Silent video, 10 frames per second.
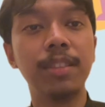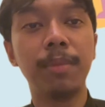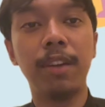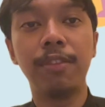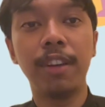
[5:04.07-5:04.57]

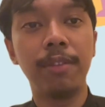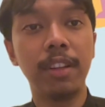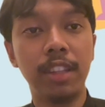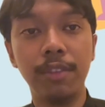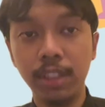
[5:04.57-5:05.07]
my
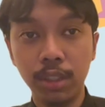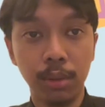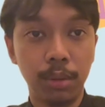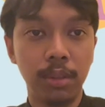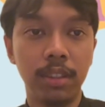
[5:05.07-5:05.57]
favorite TV
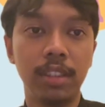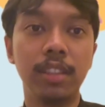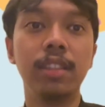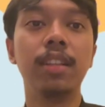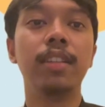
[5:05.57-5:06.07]
show,
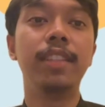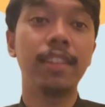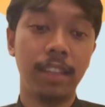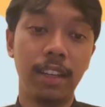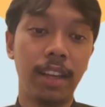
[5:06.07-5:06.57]

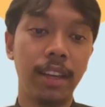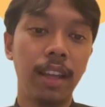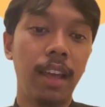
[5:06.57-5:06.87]
just like that.